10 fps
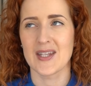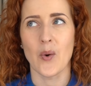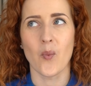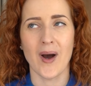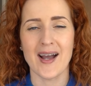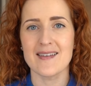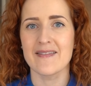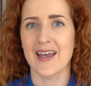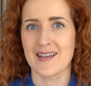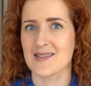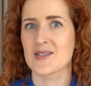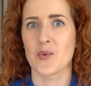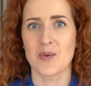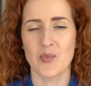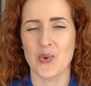Now, why that's so
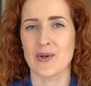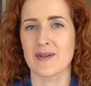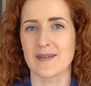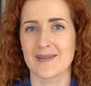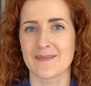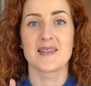important?